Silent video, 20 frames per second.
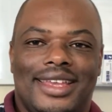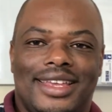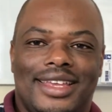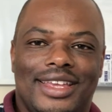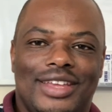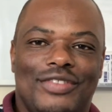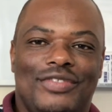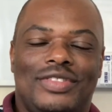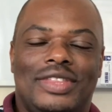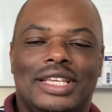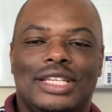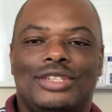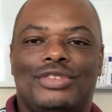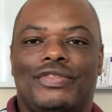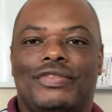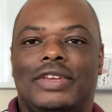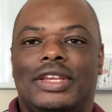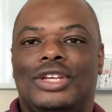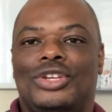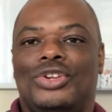If this
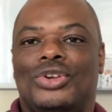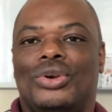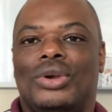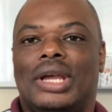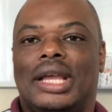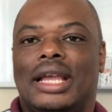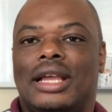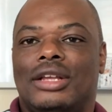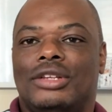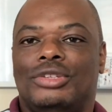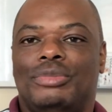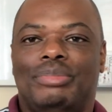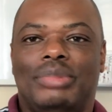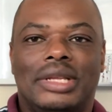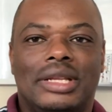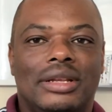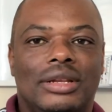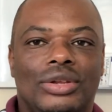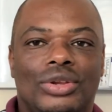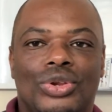video has
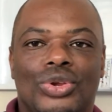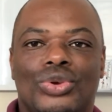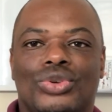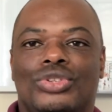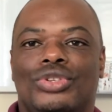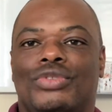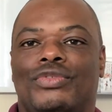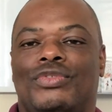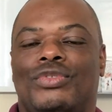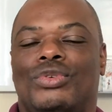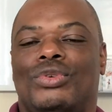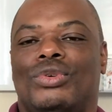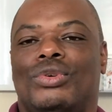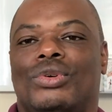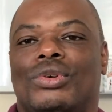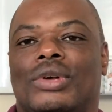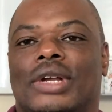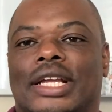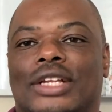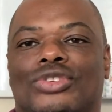been useful
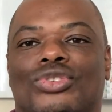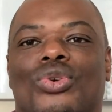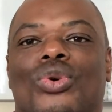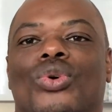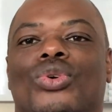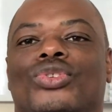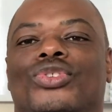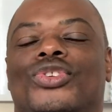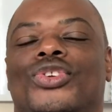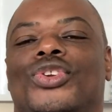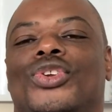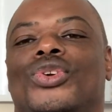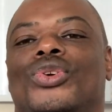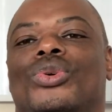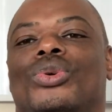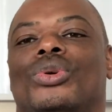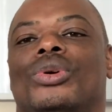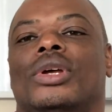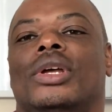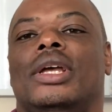at all to
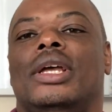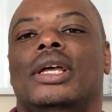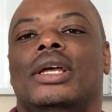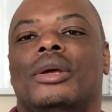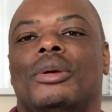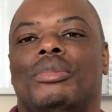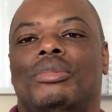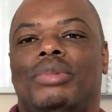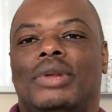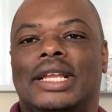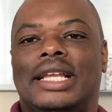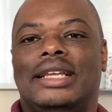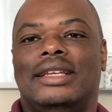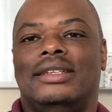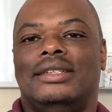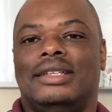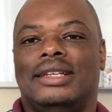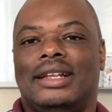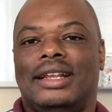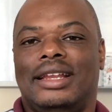you,
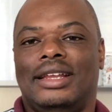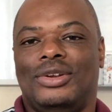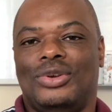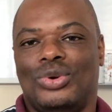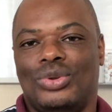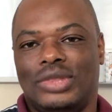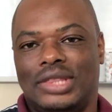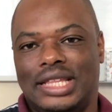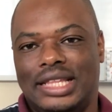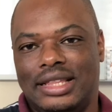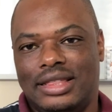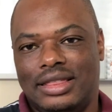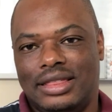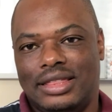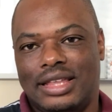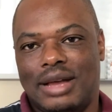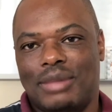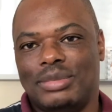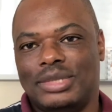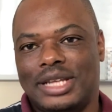please click on the
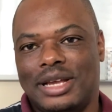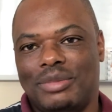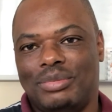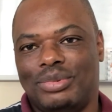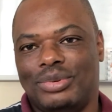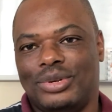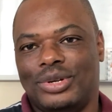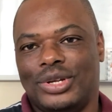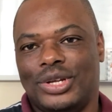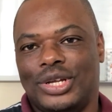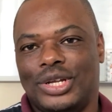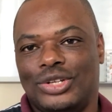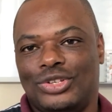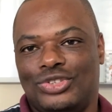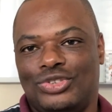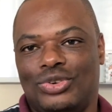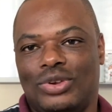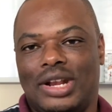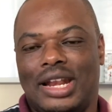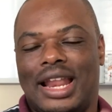thumbs up
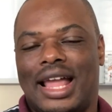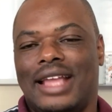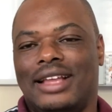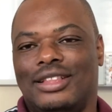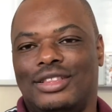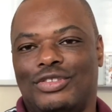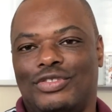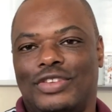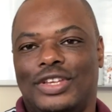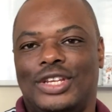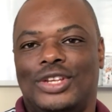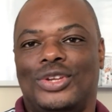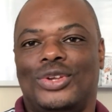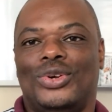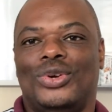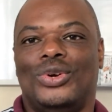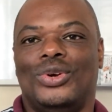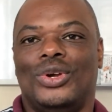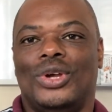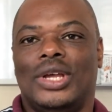to like the
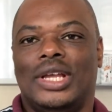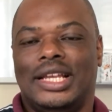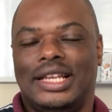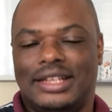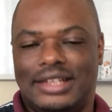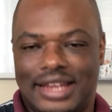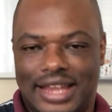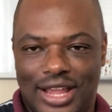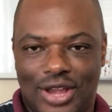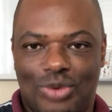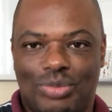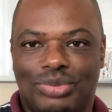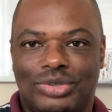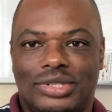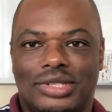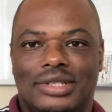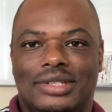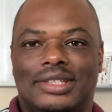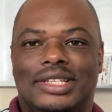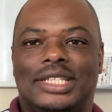video. It
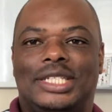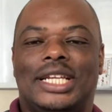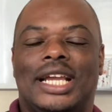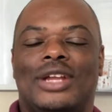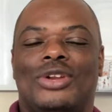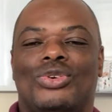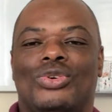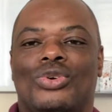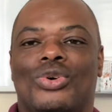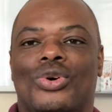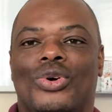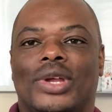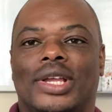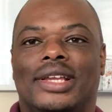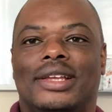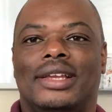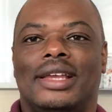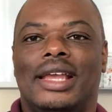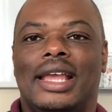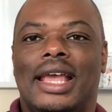helps the channel going.
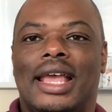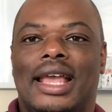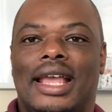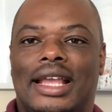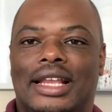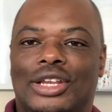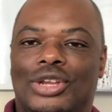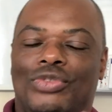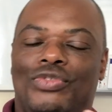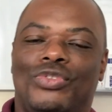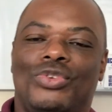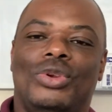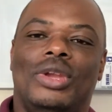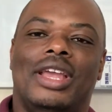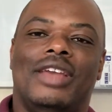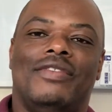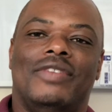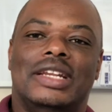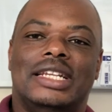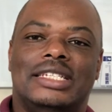And if you
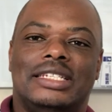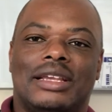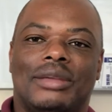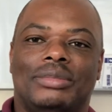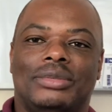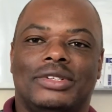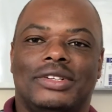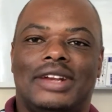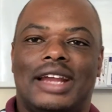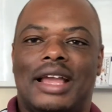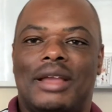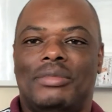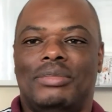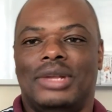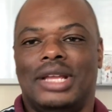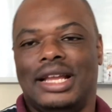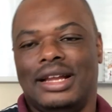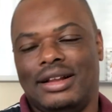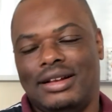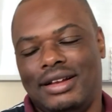haven't subscribed,
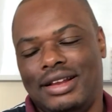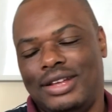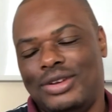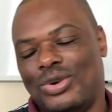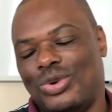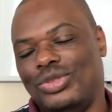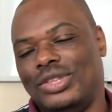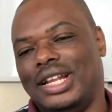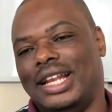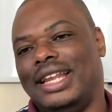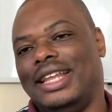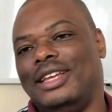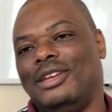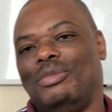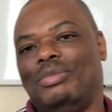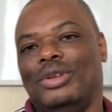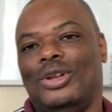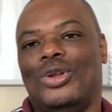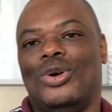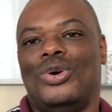click on the link
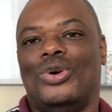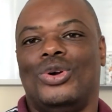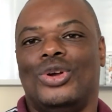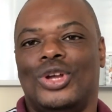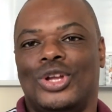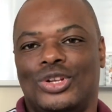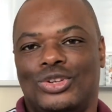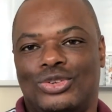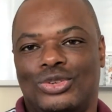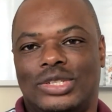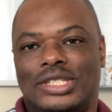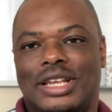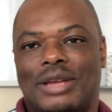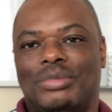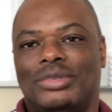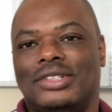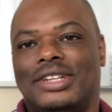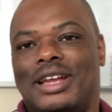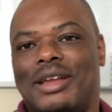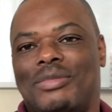below to
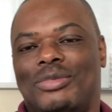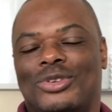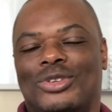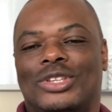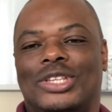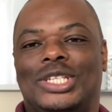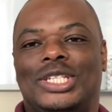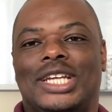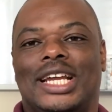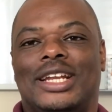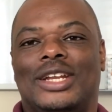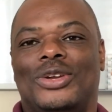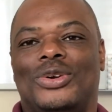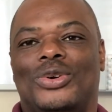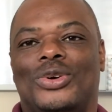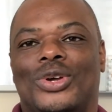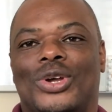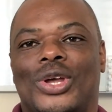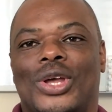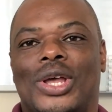subscribe to the channel.